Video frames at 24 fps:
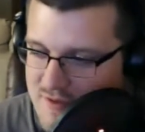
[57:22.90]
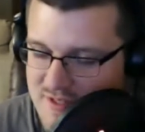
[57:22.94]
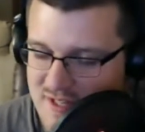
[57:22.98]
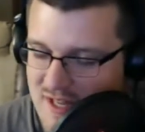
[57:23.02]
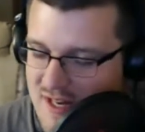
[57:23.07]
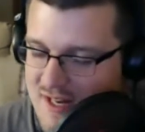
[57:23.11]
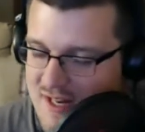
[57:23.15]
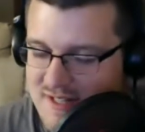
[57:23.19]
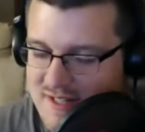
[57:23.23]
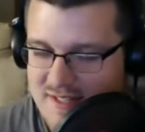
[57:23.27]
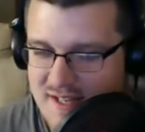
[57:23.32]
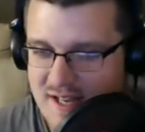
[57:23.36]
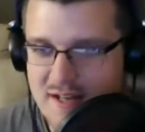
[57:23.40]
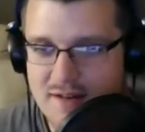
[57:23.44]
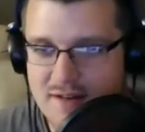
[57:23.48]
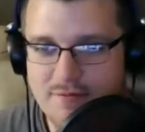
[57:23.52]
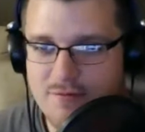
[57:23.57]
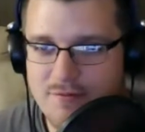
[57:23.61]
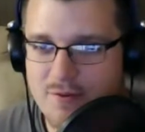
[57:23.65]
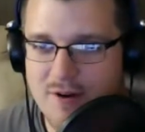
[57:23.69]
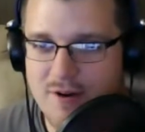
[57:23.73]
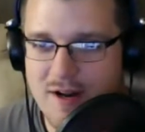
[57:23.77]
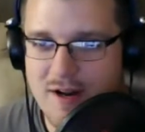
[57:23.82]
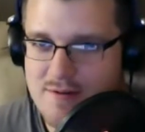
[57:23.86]
excited
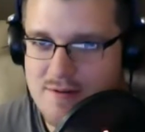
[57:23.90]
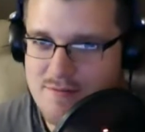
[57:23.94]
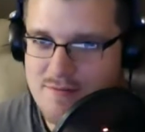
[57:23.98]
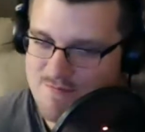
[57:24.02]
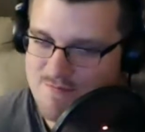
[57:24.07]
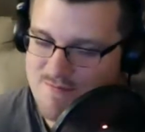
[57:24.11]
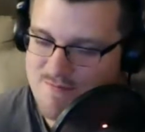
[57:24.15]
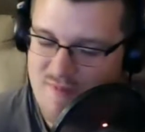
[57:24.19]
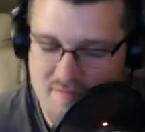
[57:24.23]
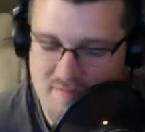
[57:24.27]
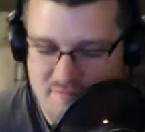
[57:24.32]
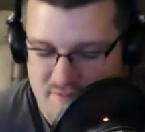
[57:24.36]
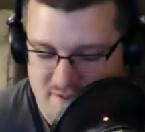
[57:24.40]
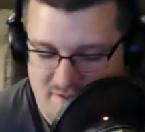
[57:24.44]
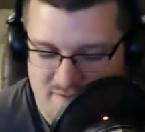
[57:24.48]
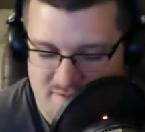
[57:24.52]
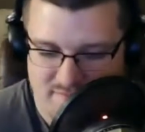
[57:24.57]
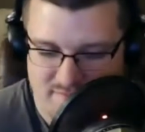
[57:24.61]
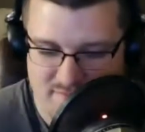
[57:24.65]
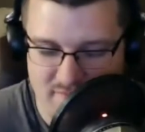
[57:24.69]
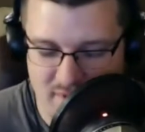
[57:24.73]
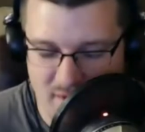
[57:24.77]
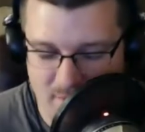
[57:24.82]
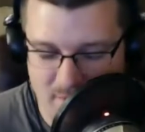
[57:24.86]
for.
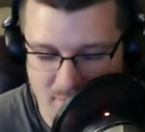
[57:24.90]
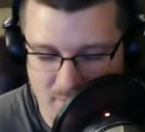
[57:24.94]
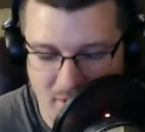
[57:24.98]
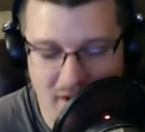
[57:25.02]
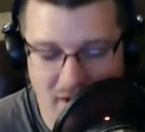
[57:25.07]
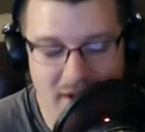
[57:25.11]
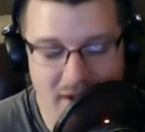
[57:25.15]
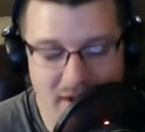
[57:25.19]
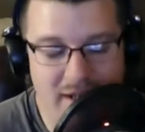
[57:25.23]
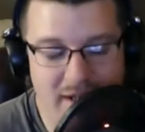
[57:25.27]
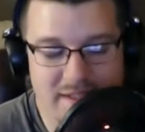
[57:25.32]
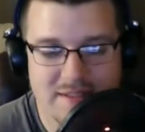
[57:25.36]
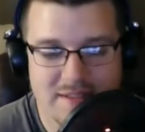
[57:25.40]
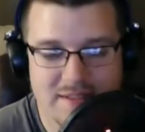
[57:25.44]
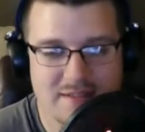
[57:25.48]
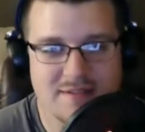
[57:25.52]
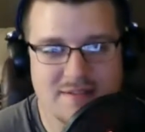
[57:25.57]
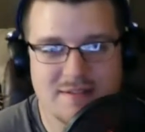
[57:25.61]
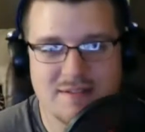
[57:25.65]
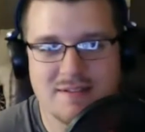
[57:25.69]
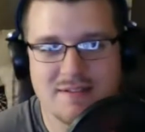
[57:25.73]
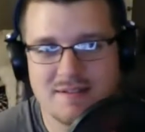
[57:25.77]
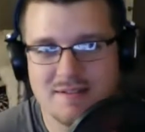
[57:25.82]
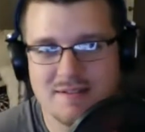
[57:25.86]
I'm not.
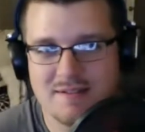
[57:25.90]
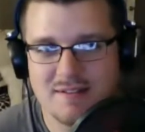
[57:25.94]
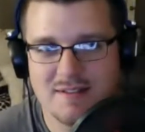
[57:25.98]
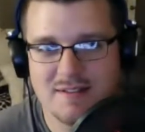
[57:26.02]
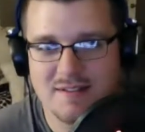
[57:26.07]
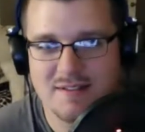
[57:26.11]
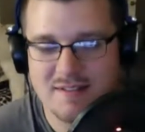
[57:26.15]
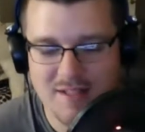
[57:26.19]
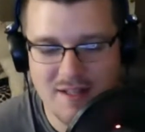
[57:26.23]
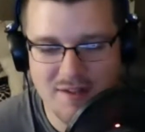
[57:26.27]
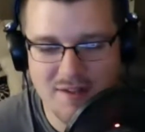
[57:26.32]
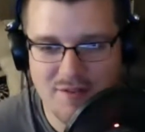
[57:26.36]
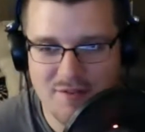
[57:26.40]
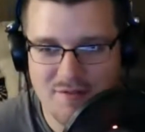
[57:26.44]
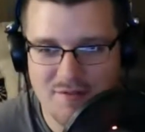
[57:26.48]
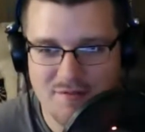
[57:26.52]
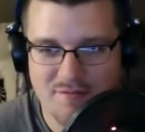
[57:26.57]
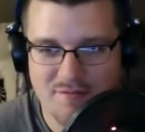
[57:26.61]
It's nothing.